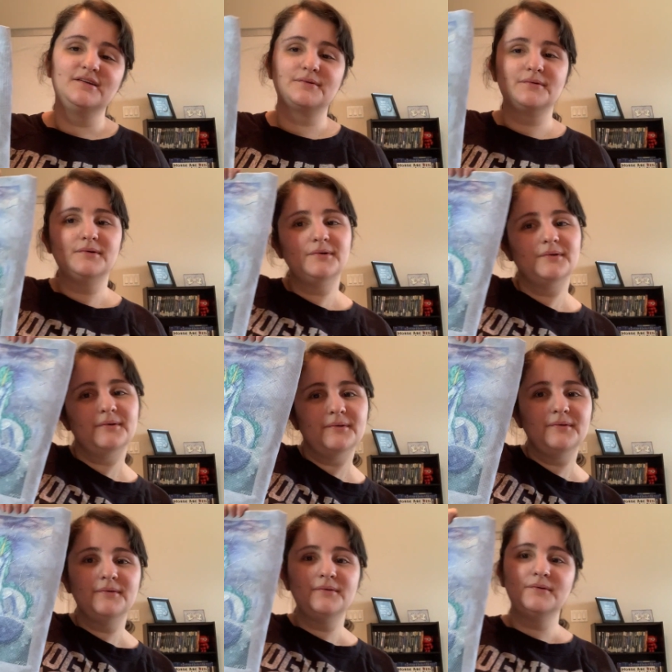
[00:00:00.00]

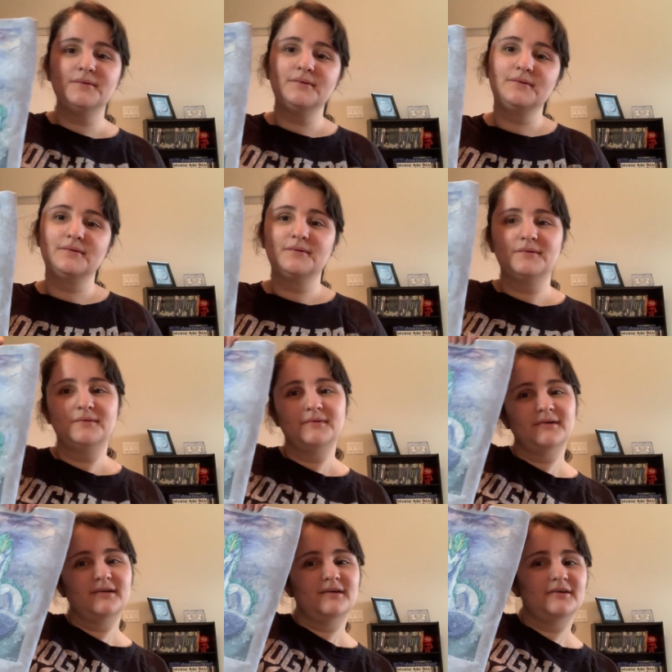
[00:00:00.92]
Woohoo!
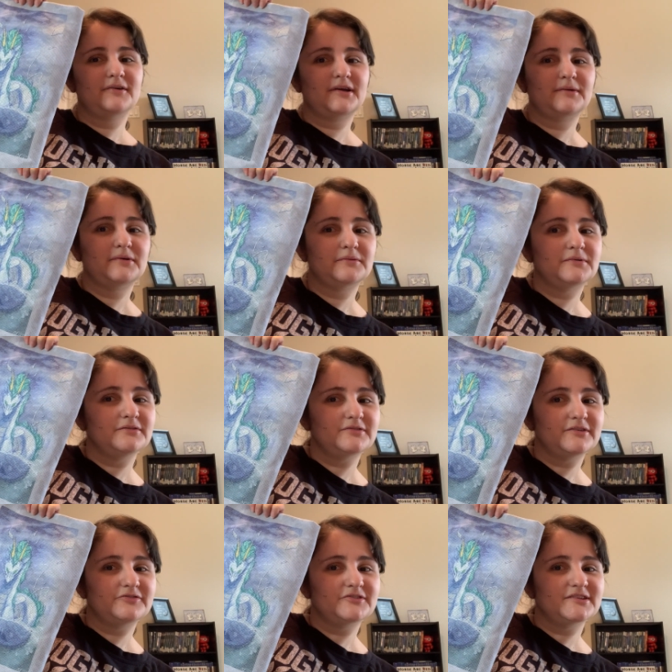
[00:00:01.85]
Okay, maybe if
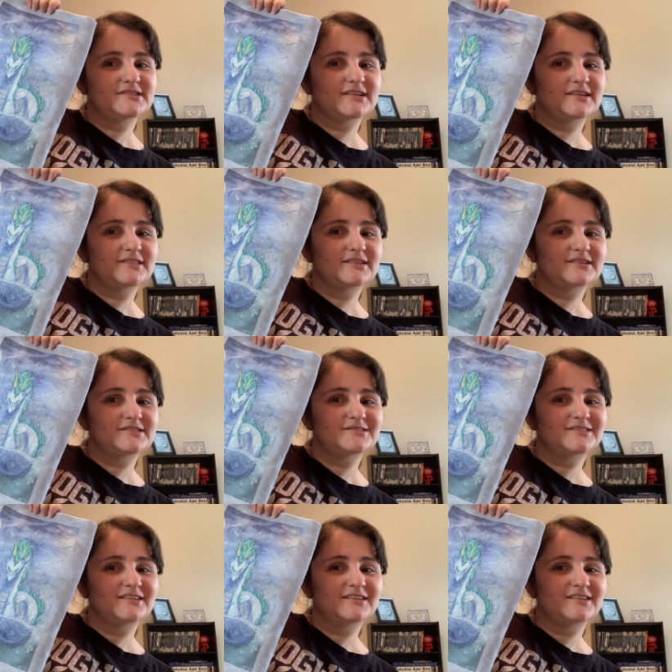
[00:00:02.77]
I freeze like this,